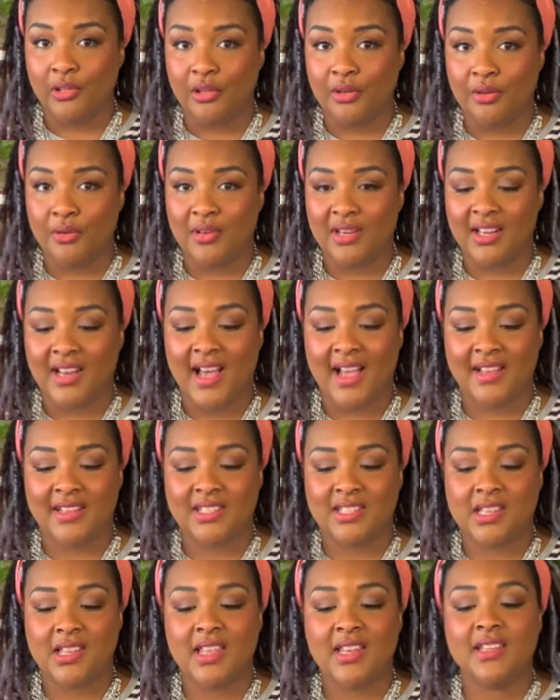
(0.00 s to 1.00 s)
Lagoon in
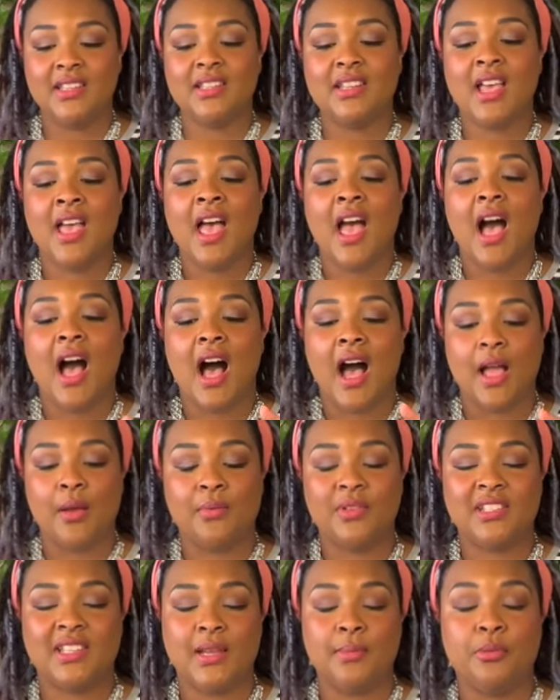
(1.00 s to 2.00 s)
Iceland, I
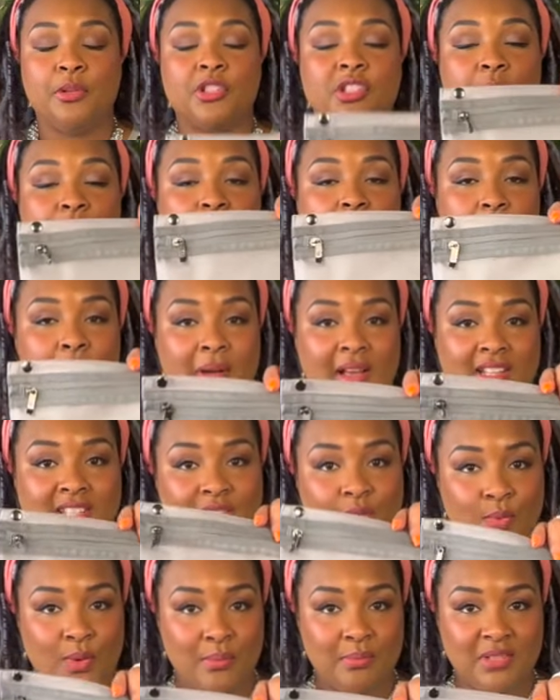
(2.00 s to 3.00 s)
was able to put my
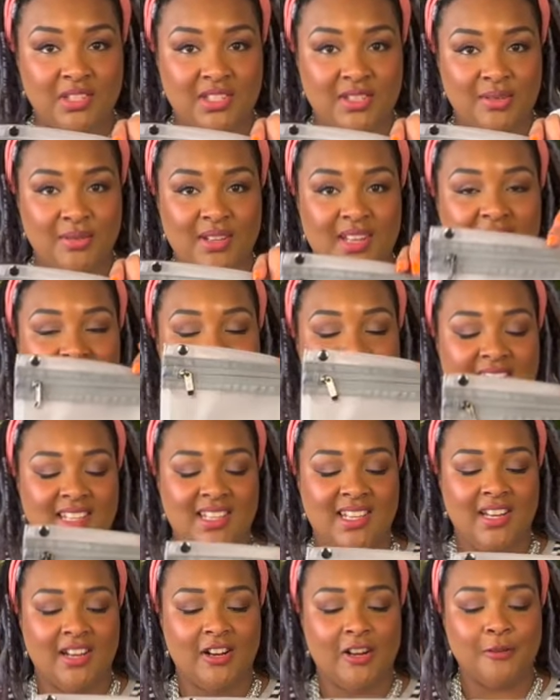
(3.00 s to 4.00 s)
swimsuit into
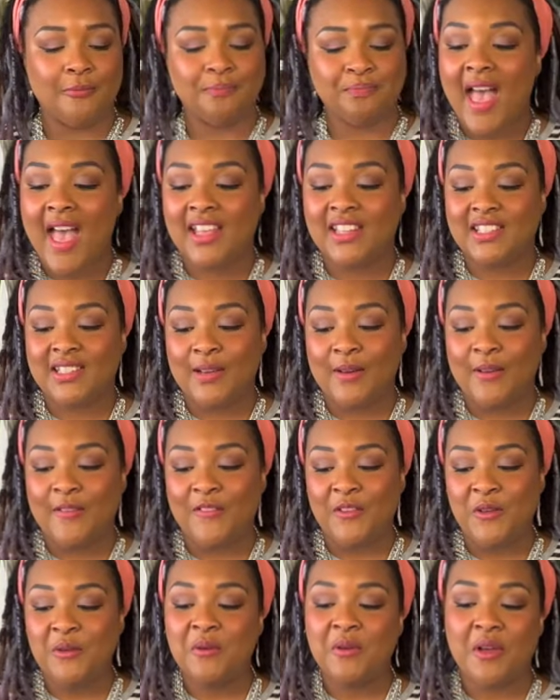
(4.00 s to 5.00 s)
here. And so
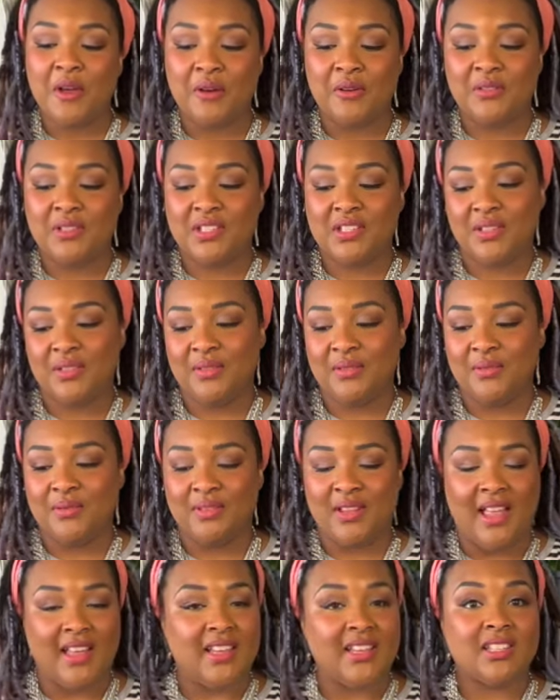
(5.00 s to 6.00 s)
if you go to
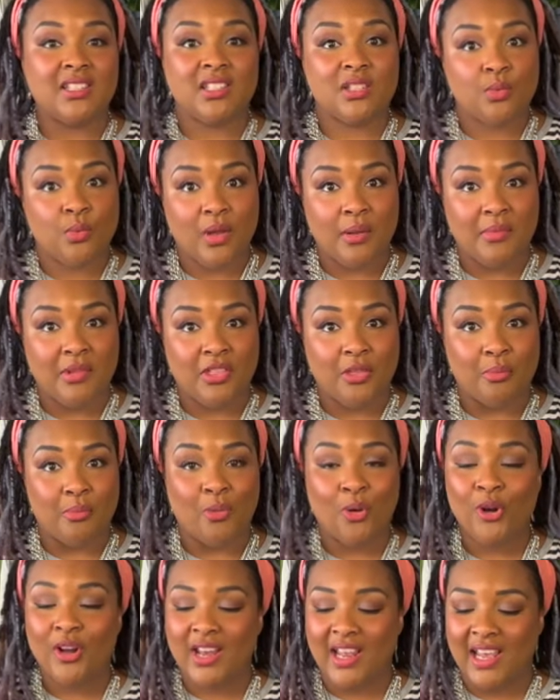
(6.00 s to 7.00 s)
like swim in the
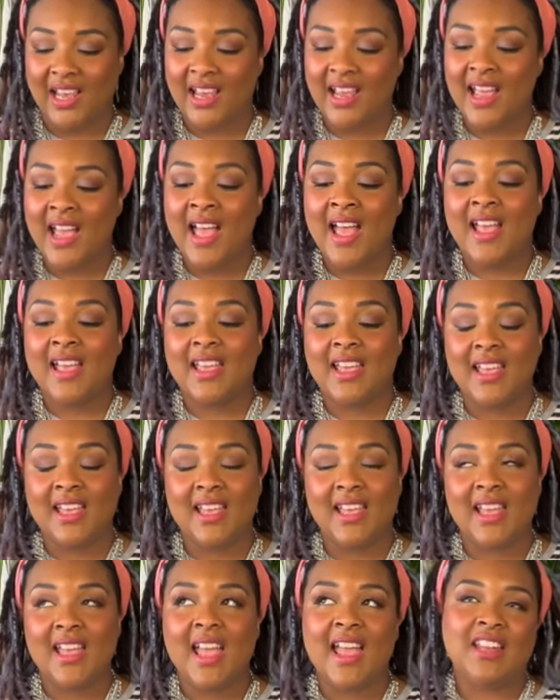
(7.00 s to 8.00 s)
morning
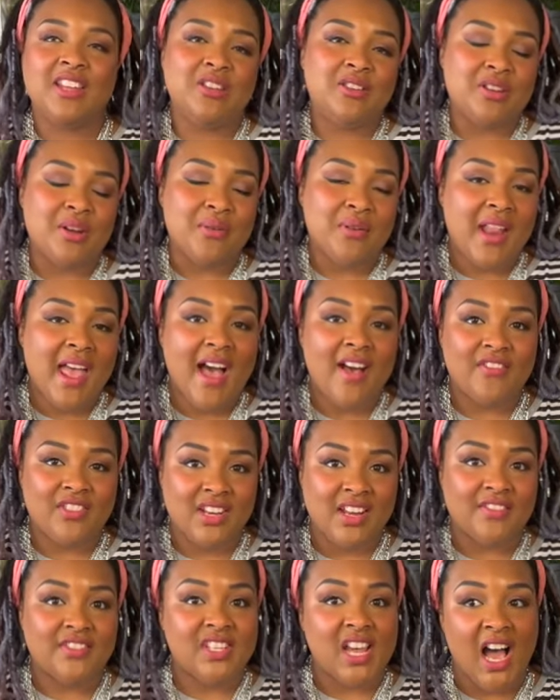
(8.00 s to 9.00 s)
and you don't have
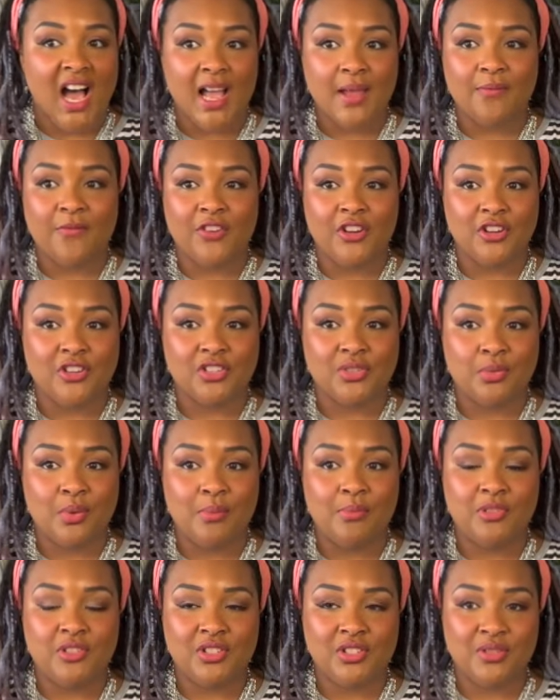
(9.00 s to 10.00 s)
enough time for your
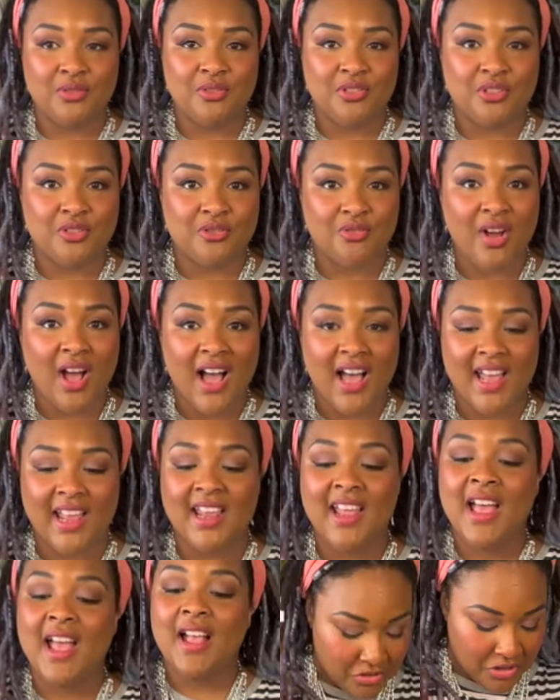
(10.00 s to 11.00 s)
swimsuit to dry,
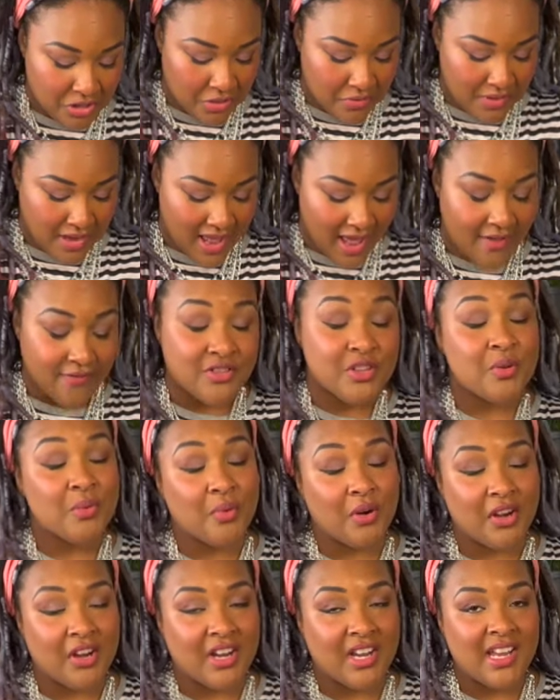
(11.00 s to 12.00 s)
you don't have to
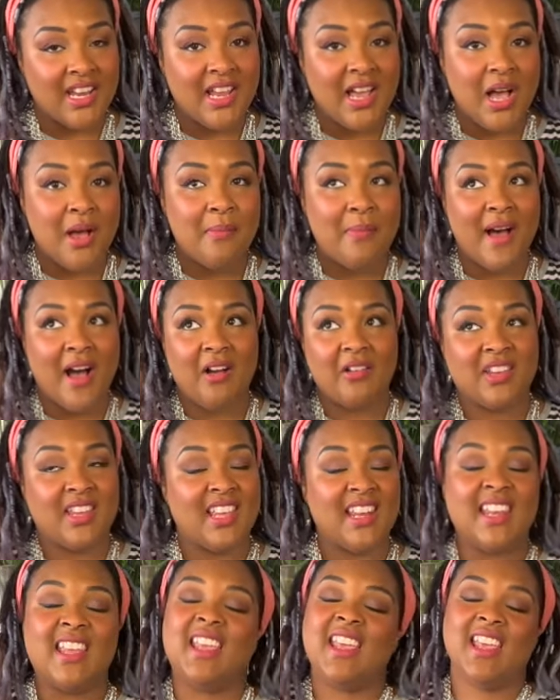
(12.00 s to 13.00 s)
worry about
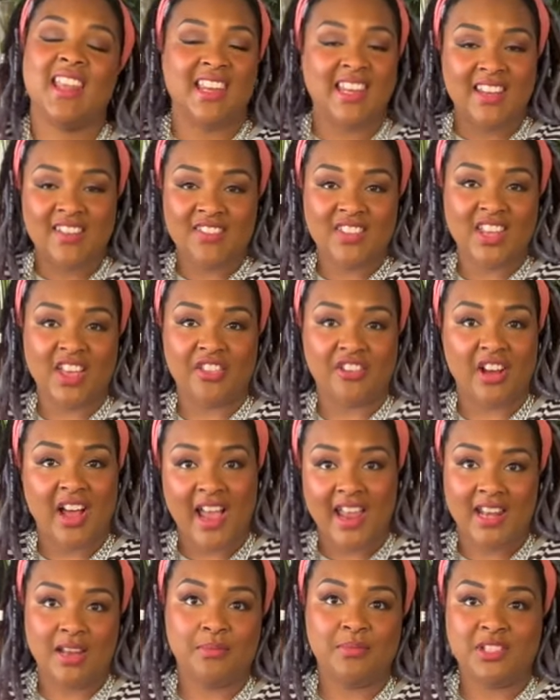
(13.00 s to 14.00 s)
getting any of the other
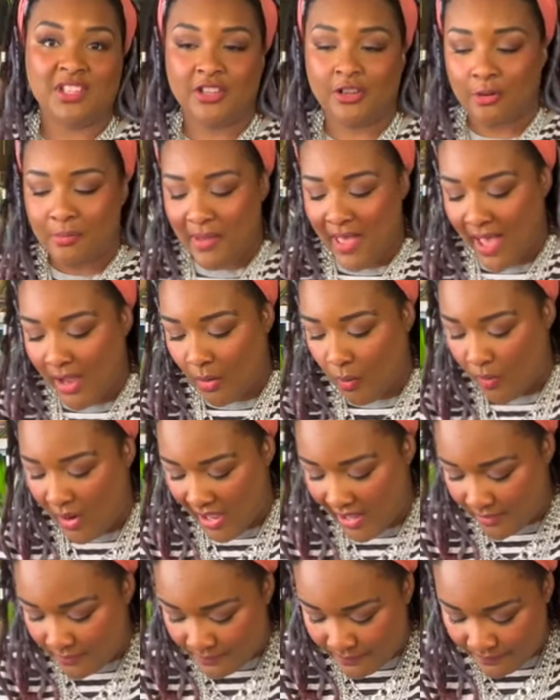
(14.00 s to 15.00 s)
items in your bag
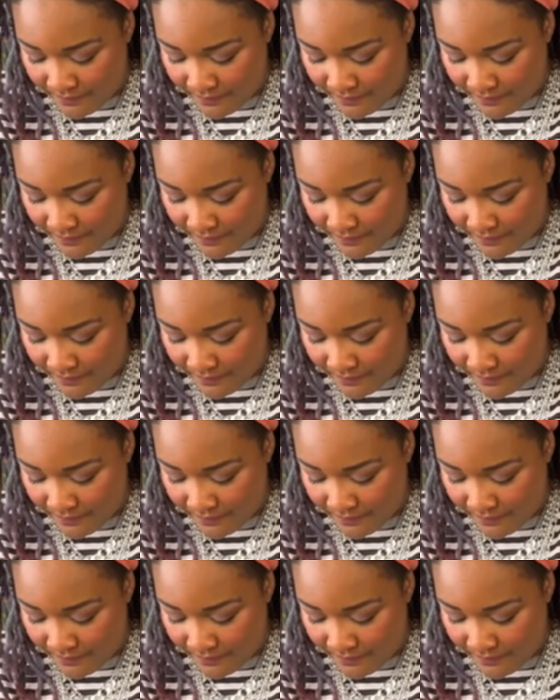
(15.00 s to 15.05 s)
wet.